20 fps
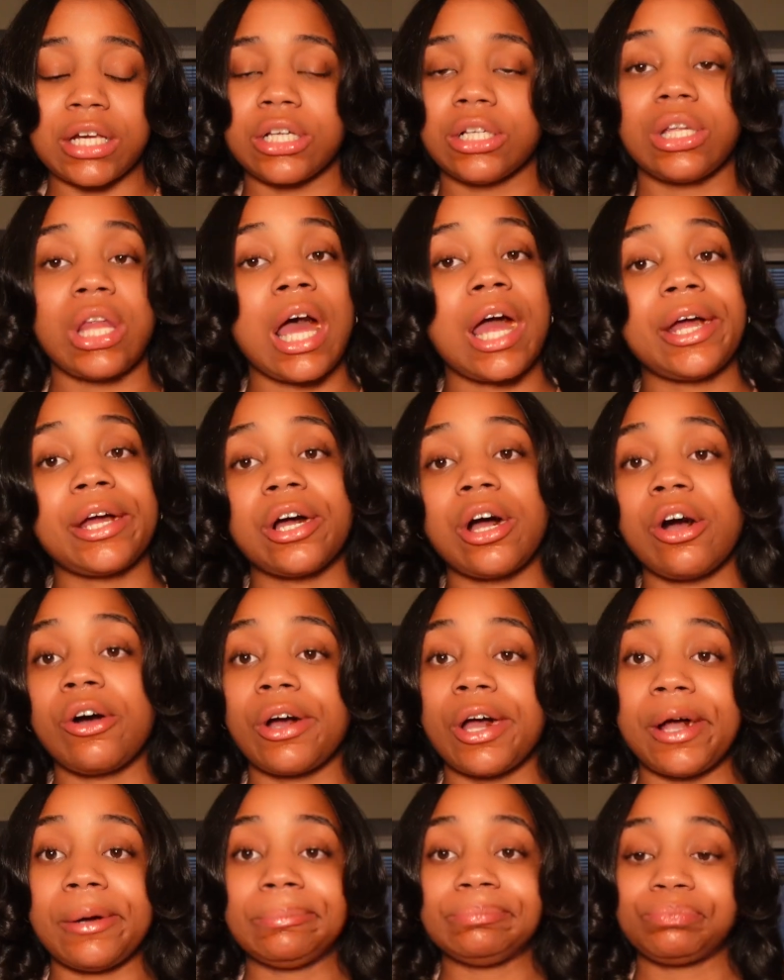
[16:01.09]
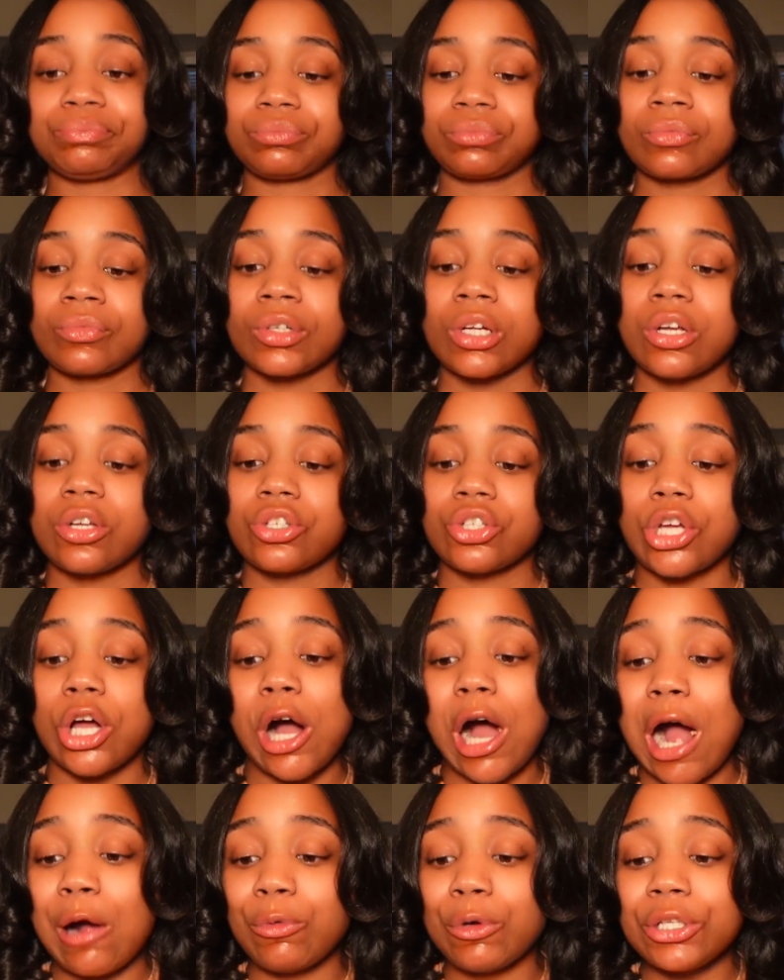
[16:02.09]
to like, okay. So
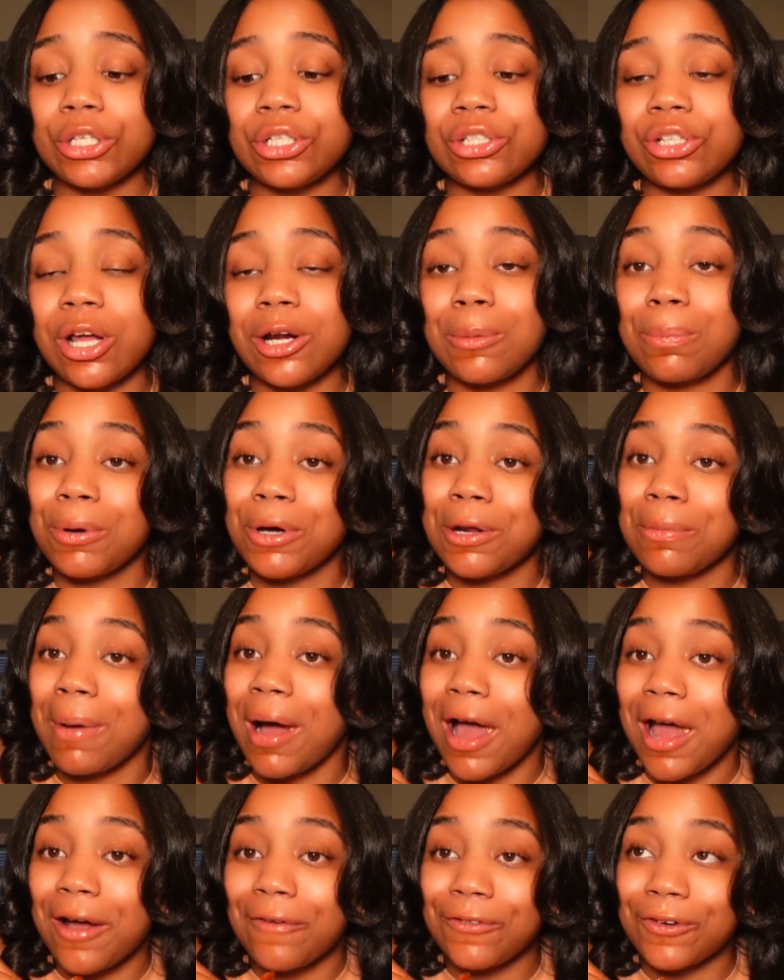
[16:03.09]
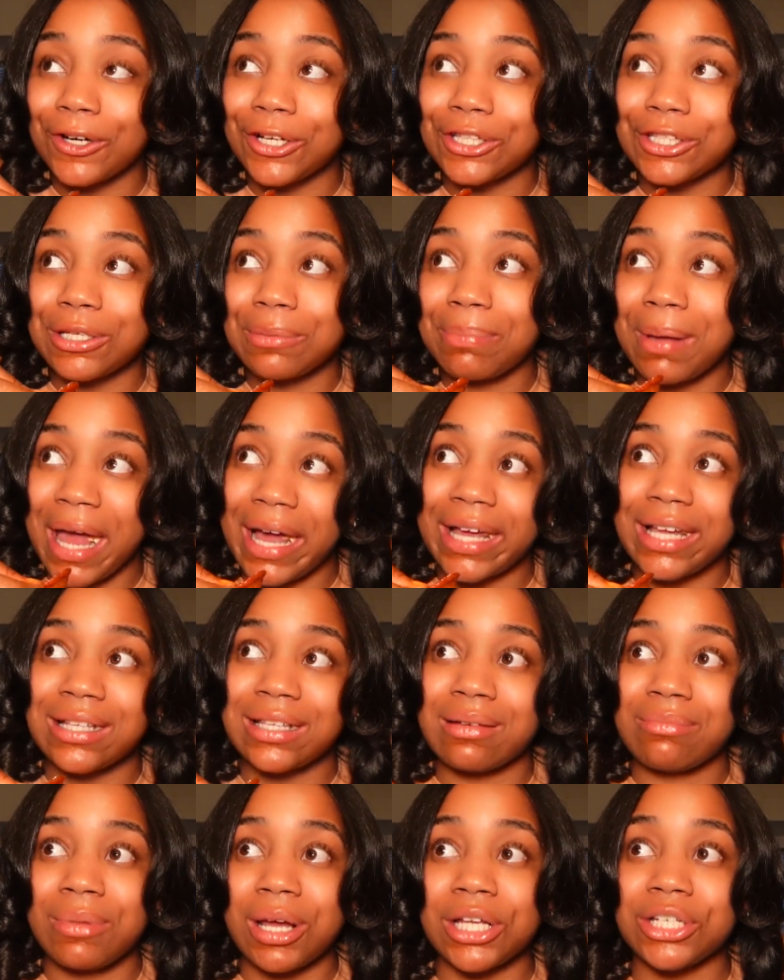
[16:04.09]
I really started putting my effort into back
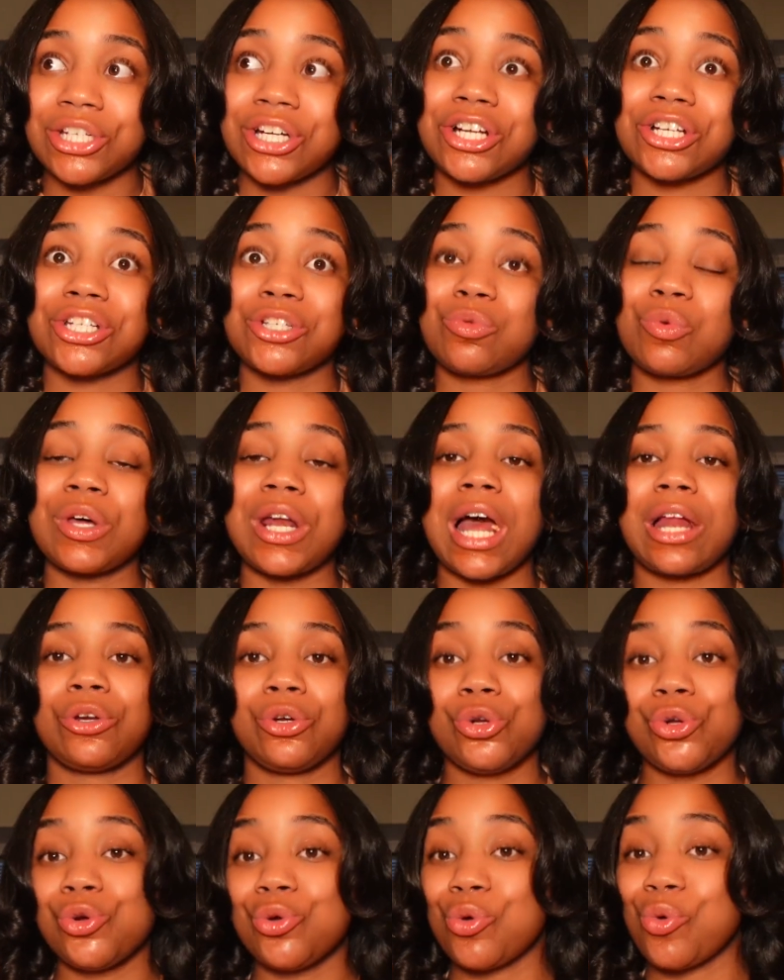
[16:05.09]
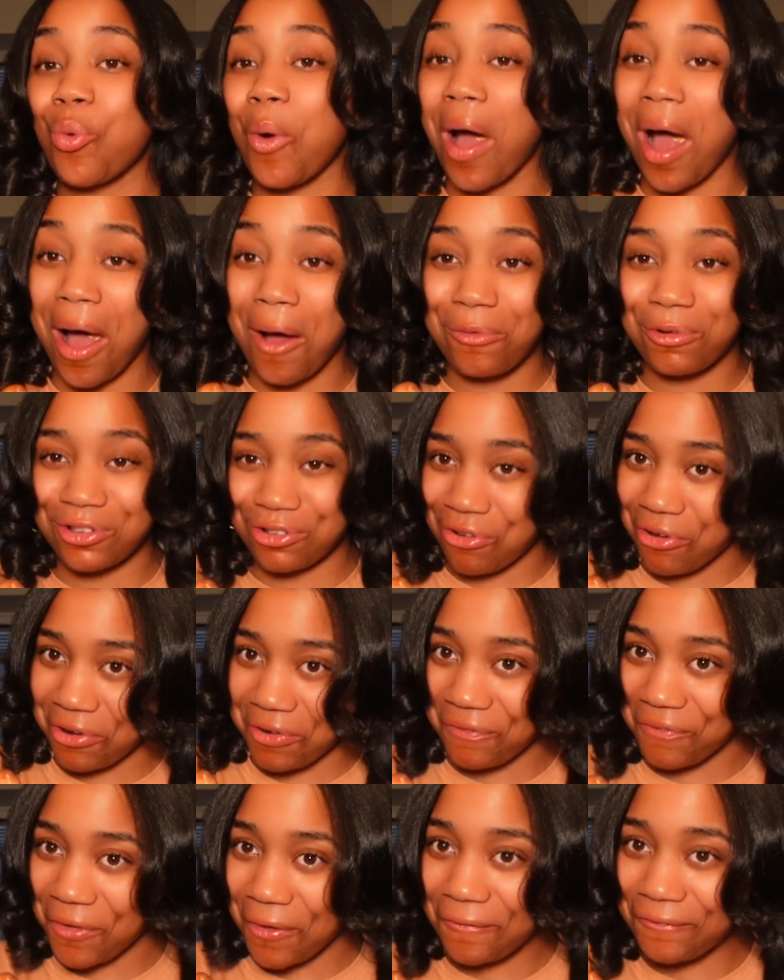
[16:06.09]
into measures when I knew I was
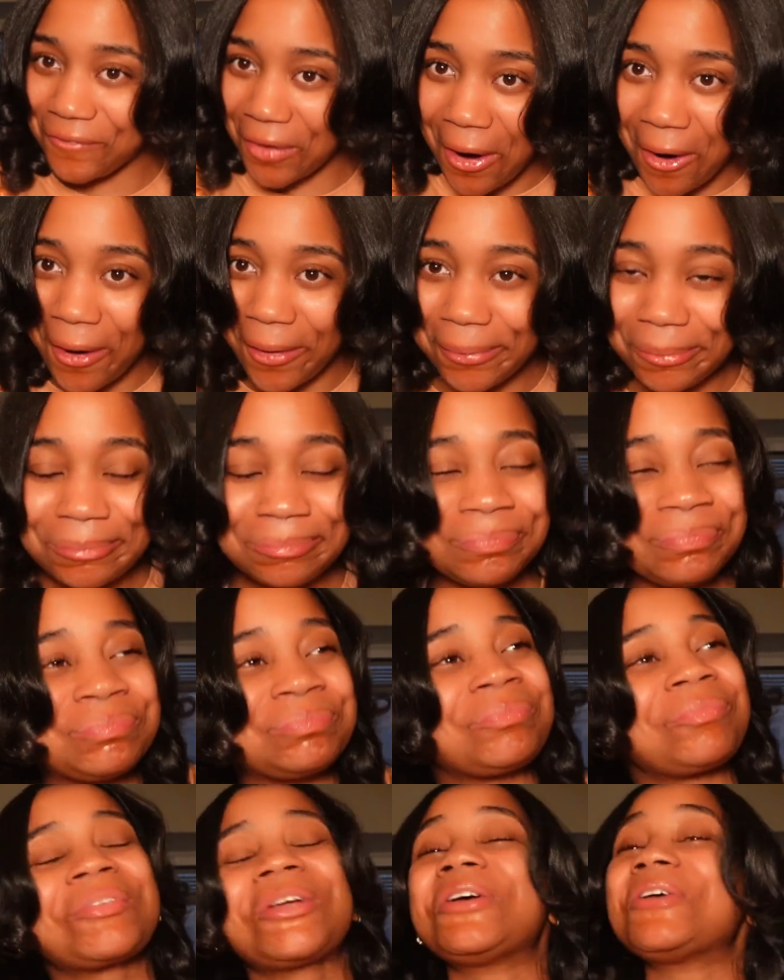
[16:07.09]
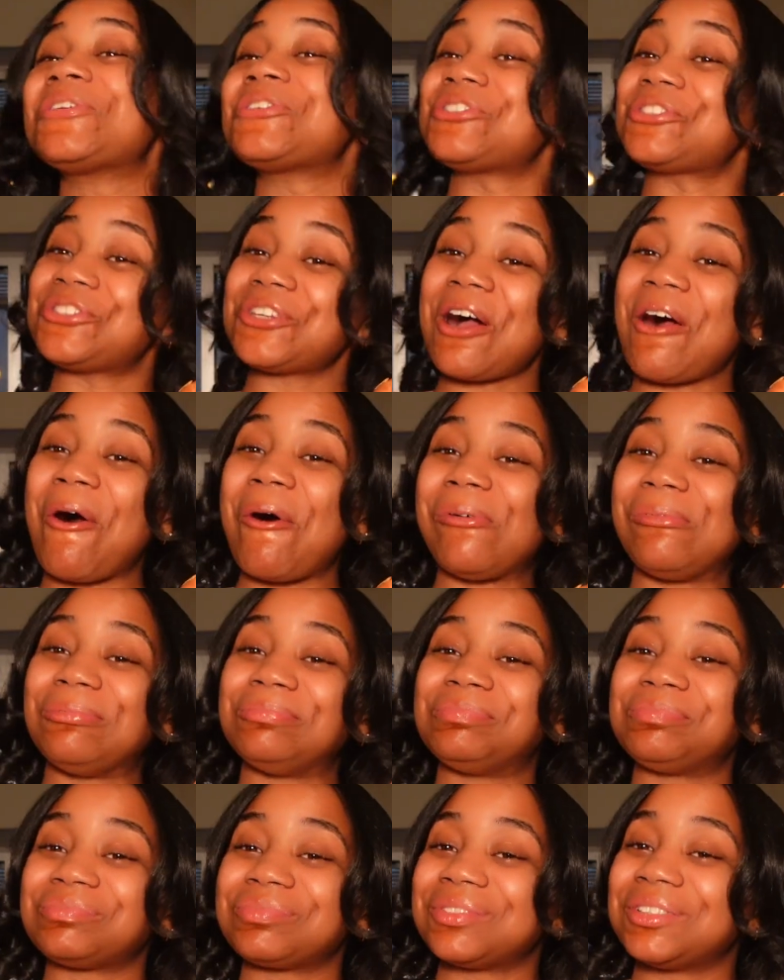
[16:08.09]
going to fail pharm. So,
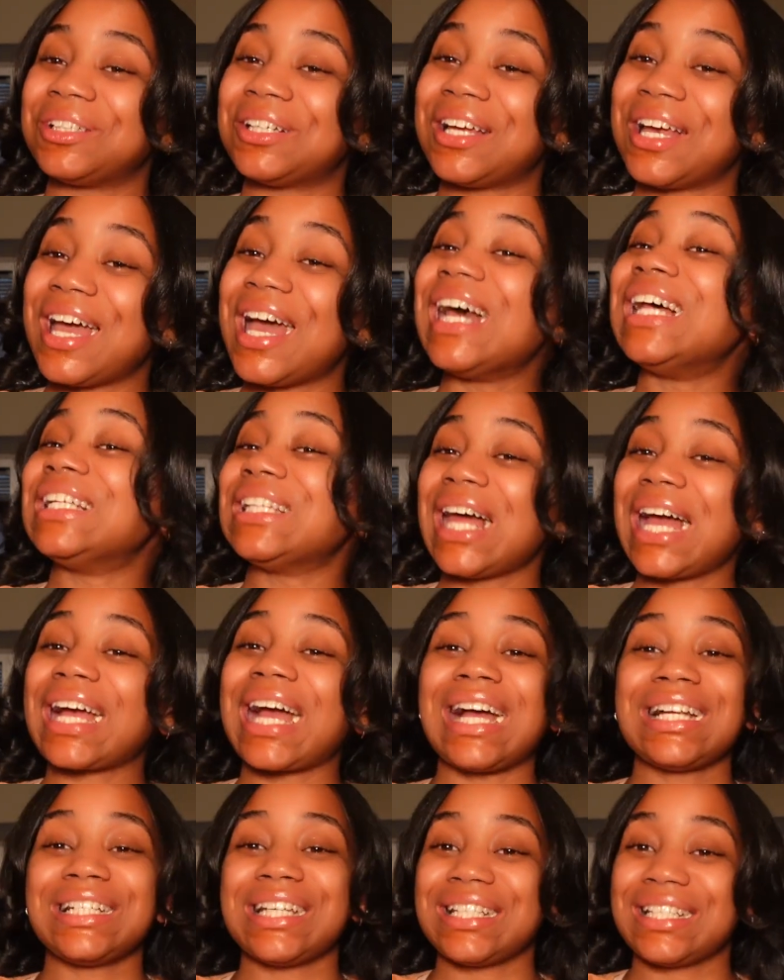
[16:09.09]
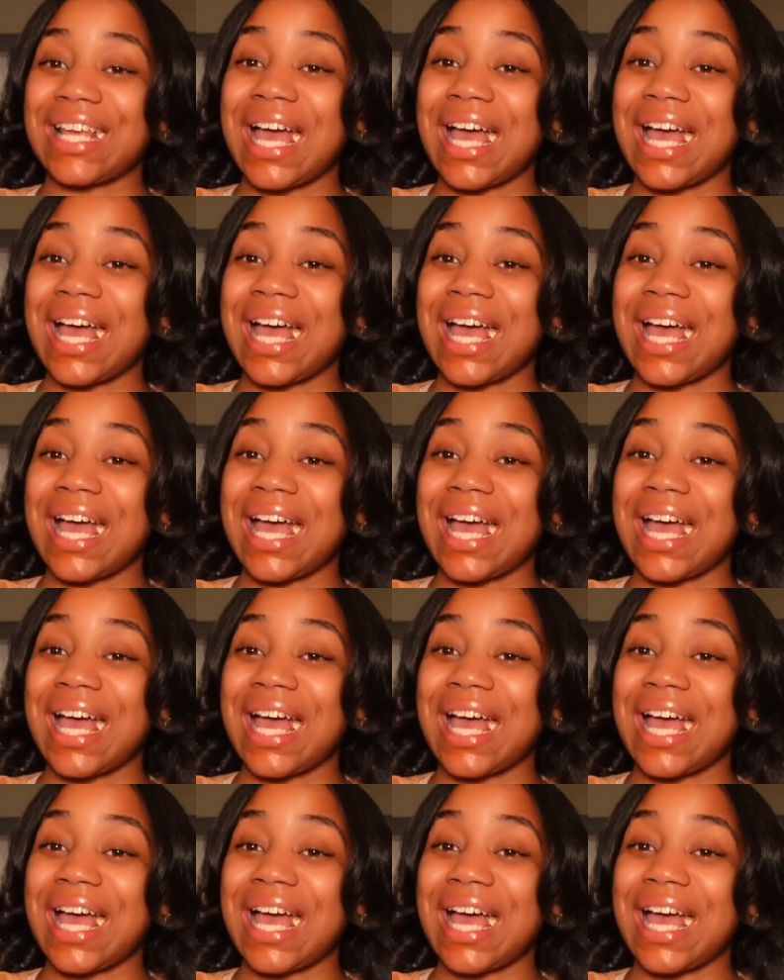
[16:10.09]
and like I just